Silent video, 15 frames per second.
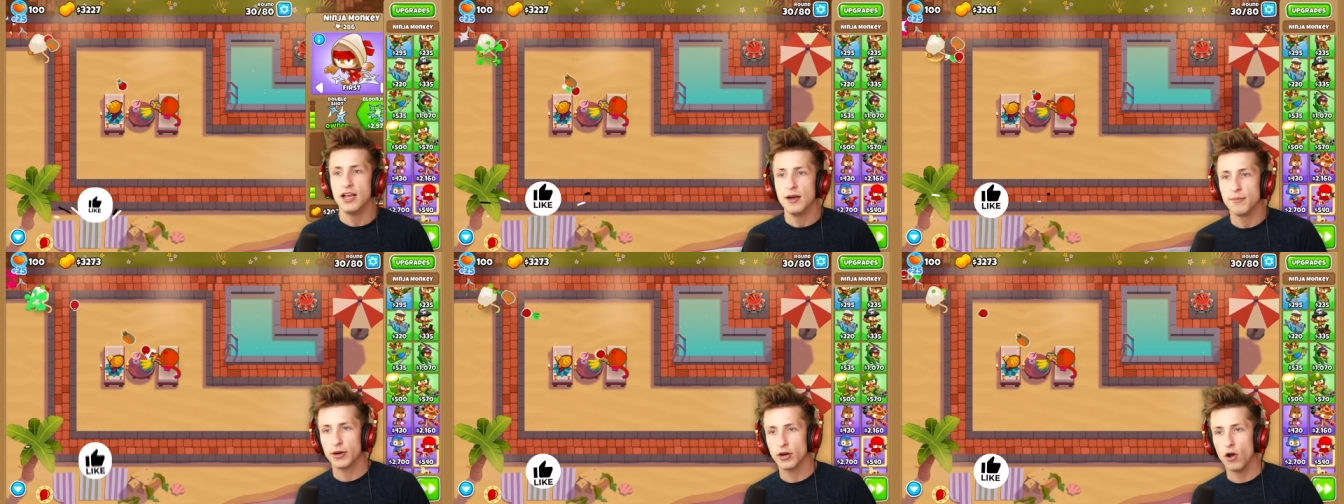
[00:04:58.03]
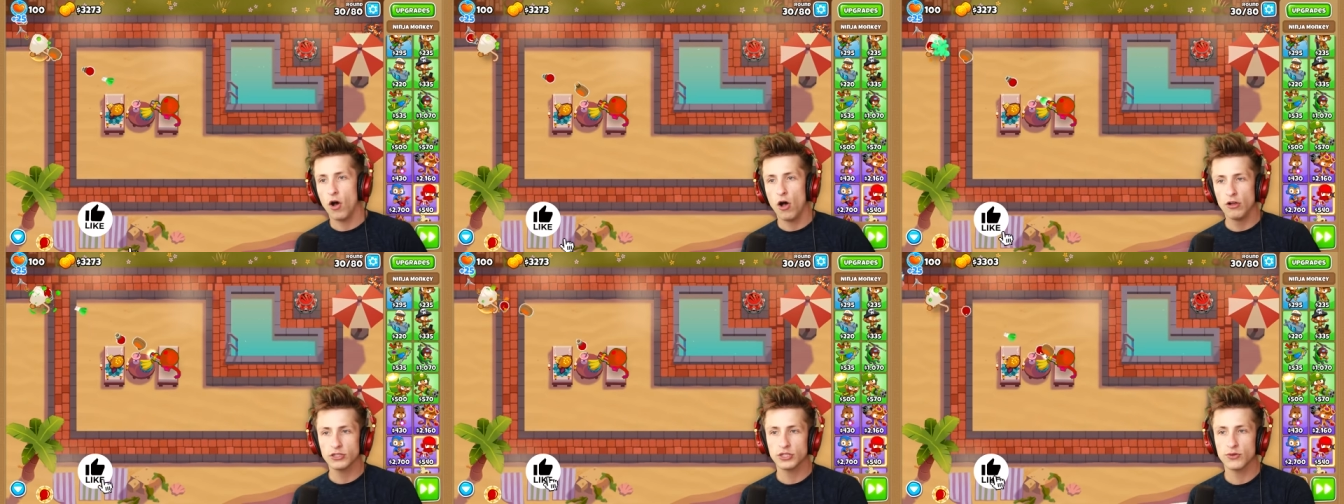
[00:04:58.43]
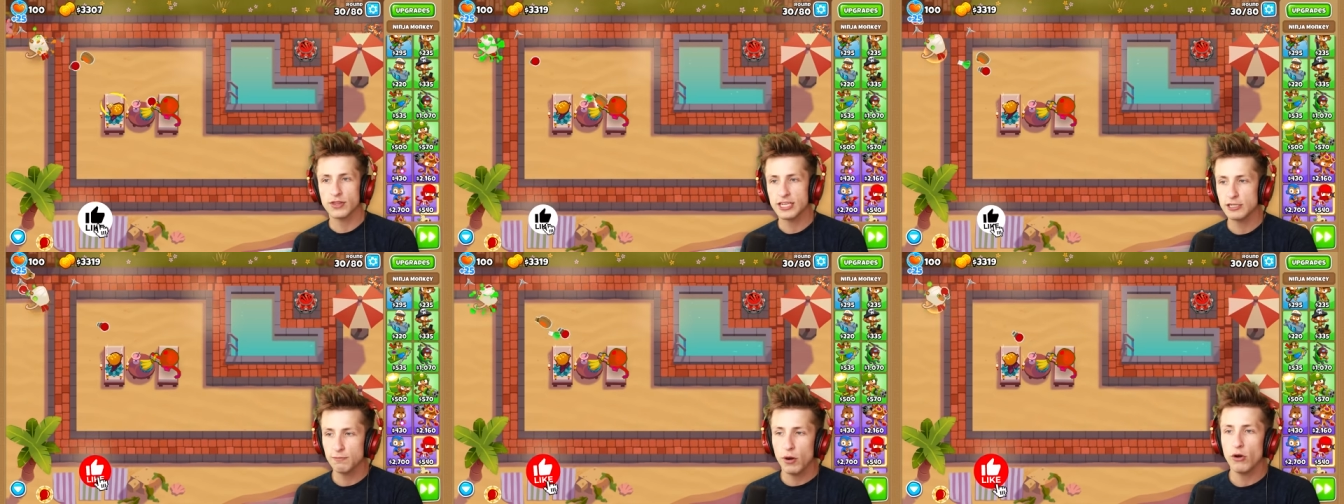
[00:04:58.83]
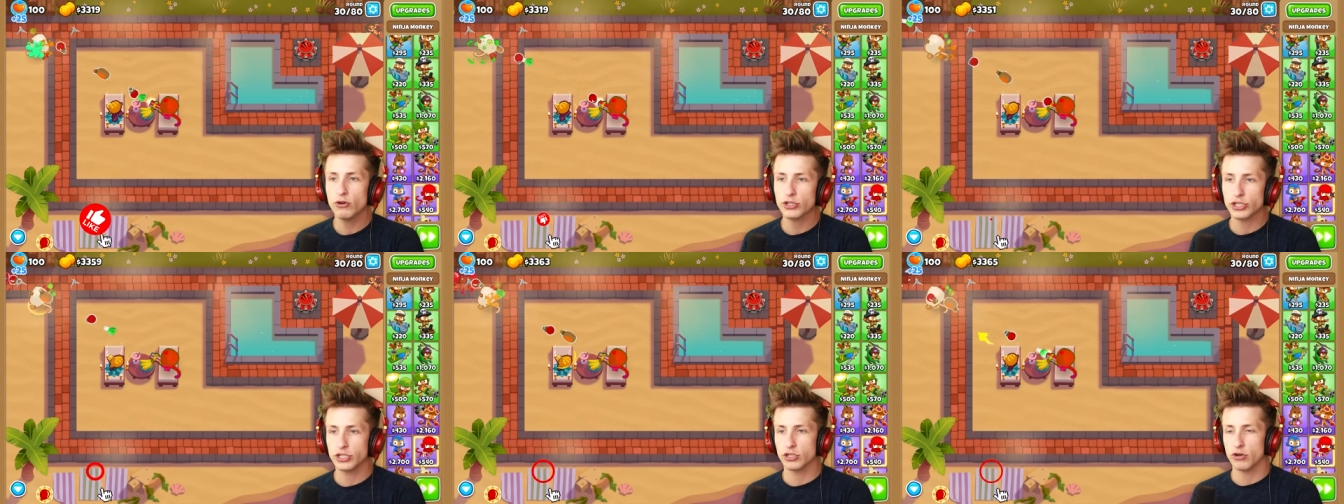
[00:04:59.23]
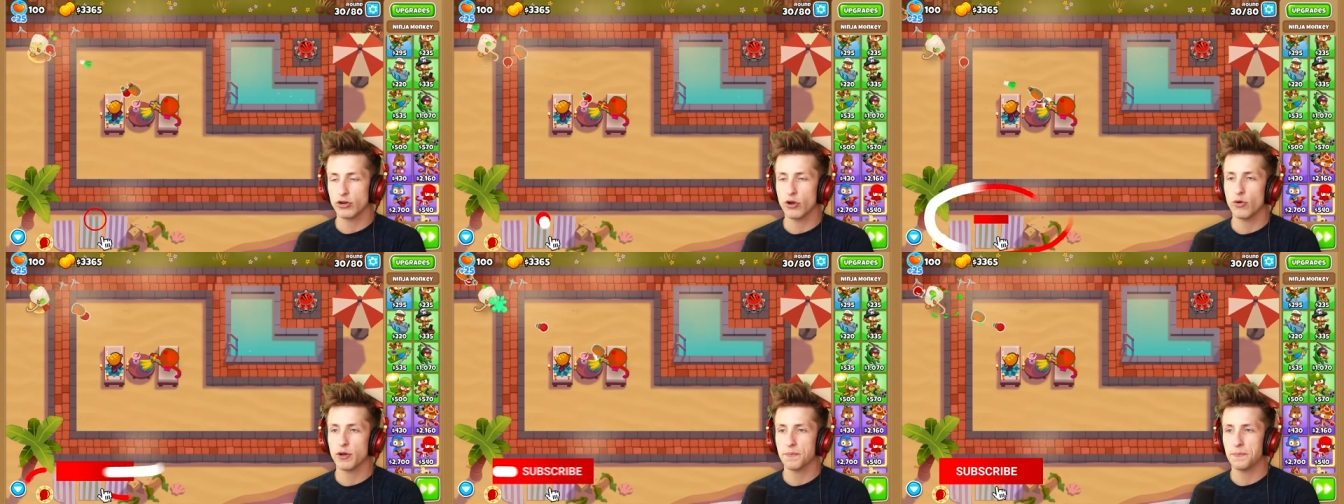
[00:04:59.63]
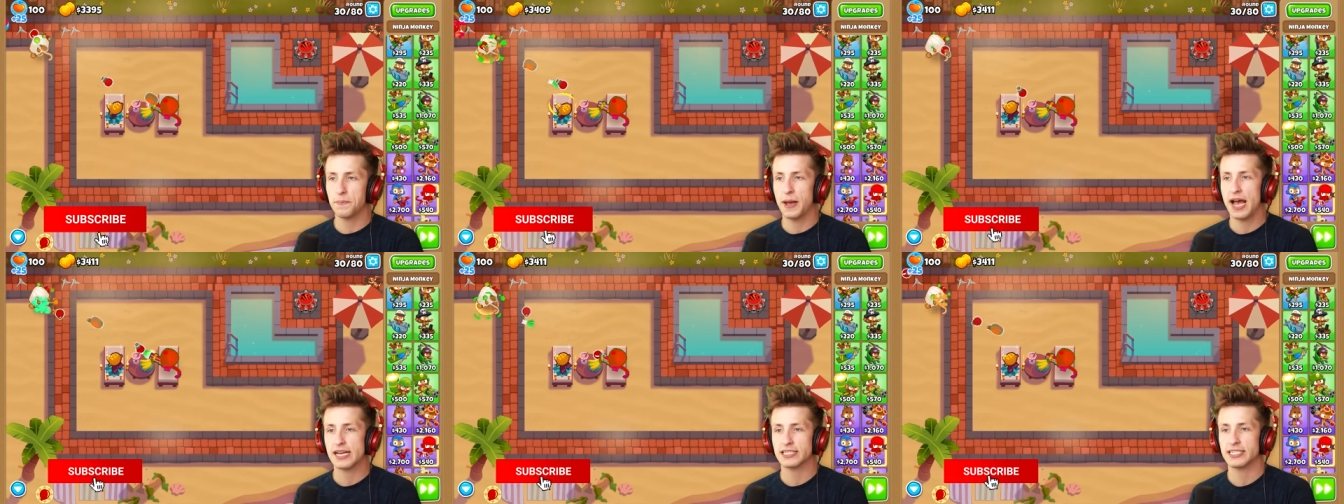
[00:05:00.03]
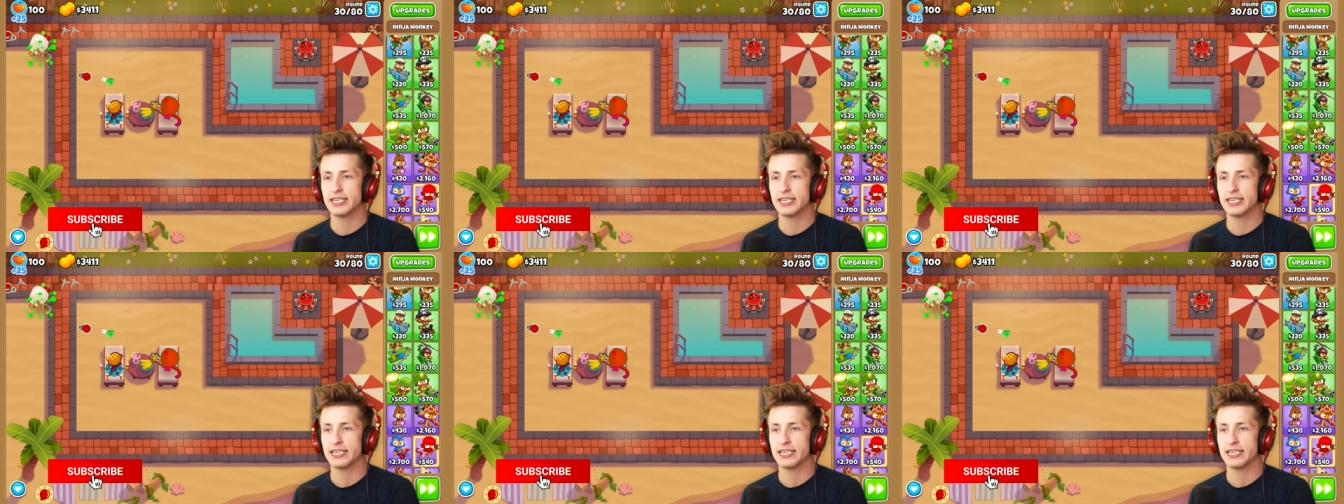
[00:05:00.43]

but also these potions are going past